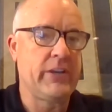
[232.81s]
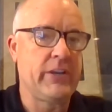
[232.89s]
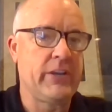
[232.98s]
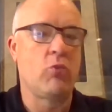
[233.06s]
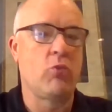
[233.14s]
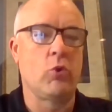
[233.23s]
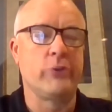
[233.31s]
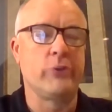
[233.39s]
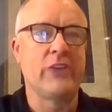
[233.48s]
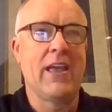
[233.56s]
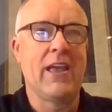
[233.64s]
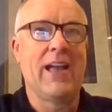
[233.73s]
In other words,
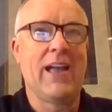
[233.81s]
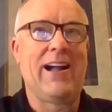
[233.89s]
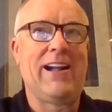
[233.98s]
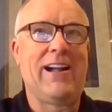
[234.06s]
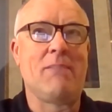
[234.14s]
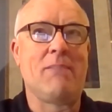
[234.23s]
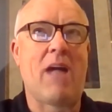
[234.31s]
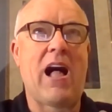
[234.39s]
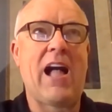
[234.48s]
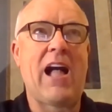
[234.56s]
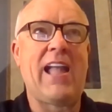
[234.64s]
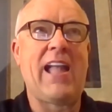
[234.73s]

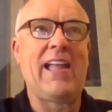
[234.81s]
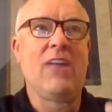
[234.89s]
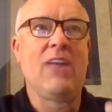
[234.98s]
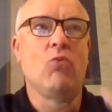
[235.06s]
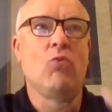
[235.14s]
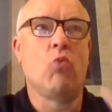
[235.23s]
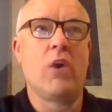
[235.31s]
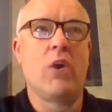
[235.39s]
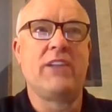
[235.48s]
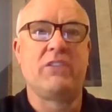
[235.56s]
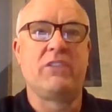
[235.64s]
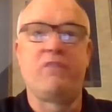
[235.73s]
I
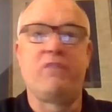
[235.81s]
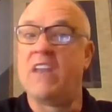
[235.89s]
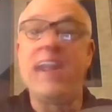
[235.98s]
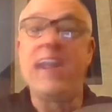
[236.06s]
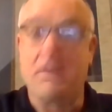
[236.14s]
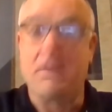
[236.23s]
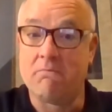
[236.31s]
wanted to fit in.